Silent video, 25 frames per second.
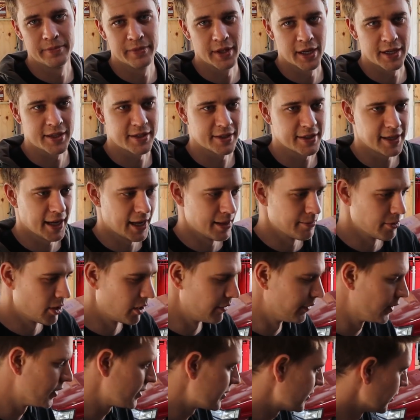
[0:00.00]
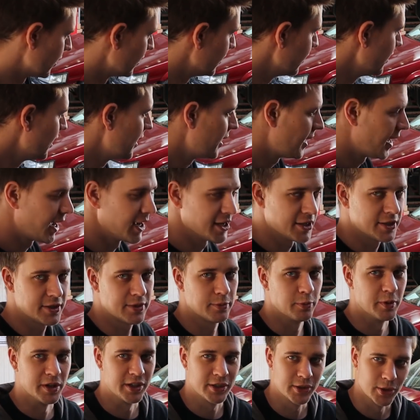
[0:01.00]
That's game over. So
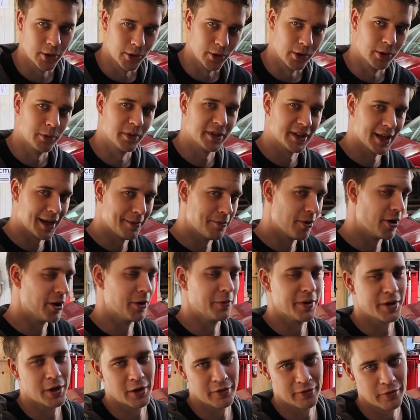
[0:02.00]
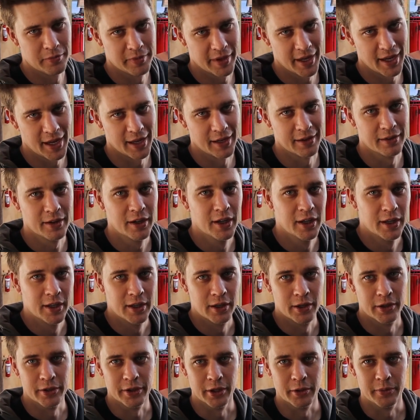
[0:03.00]
as we saw with that motor we got from Dan,
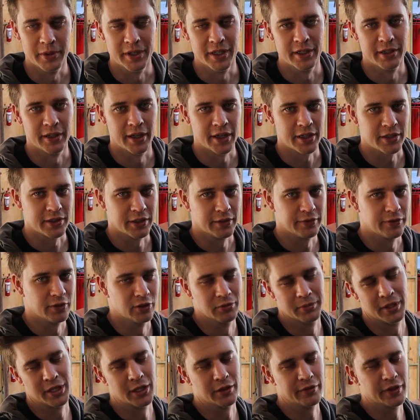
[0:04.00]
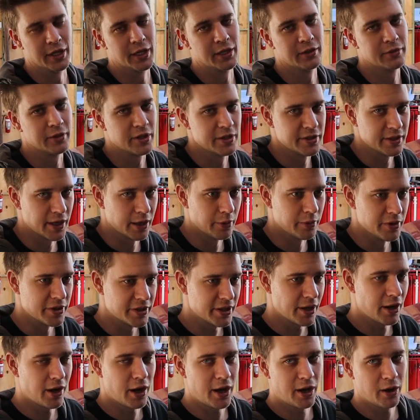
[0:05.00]
although we didn't actually film any of that because I was
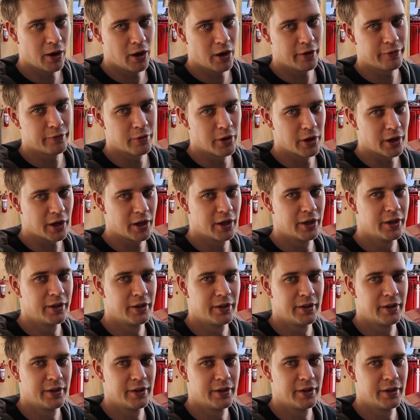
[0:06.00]
off work